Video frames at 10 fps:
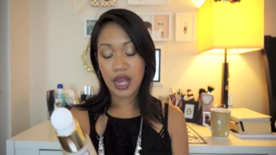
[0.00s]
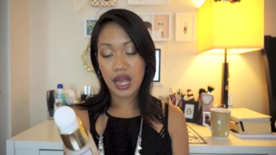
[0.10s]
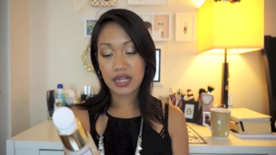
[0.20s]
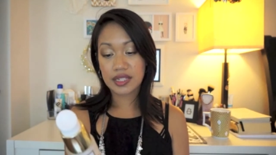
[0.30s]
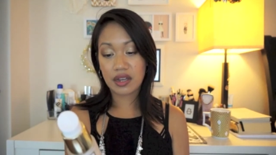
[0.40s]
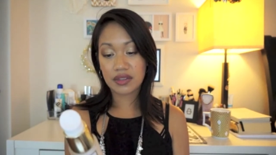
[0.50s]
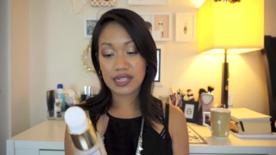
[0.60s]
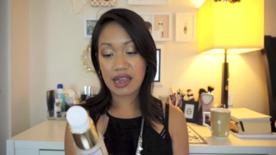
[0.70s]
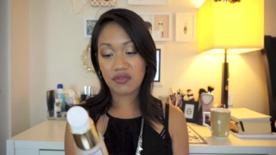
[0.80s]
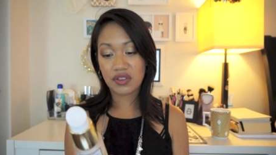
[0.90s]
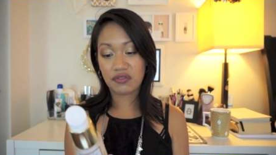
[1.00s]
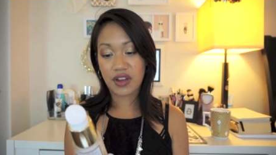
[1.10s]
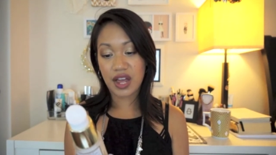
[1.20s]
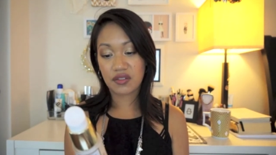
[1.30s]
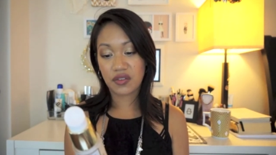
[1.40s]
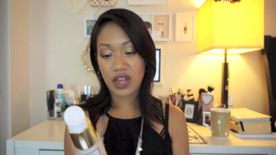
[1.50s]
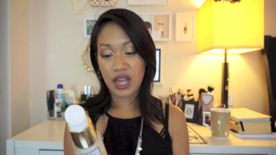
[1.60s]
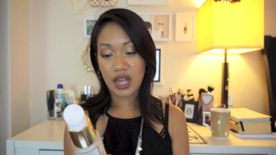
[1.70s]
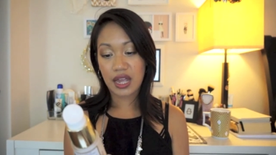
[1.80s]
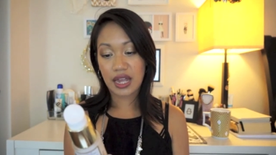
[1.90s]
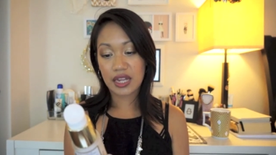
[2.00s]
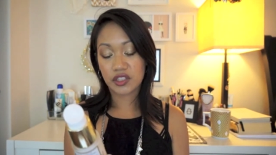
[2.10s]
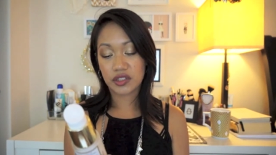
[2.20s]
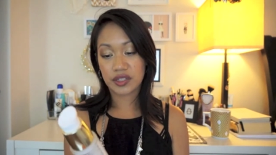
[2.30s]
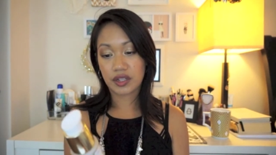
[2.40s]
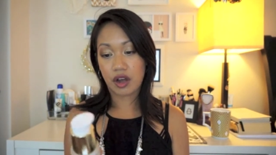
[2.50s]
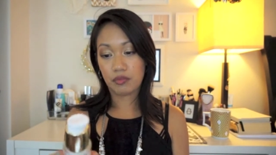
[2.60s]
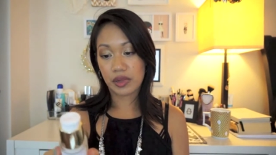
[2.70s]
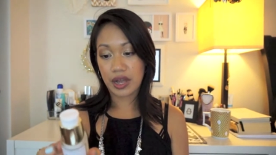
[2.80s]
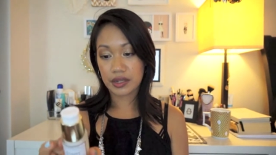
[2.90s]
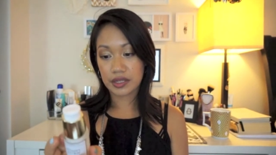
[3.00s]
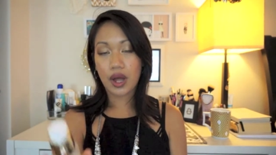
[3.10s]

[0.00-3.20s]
and it's got this NV5 ageless complex.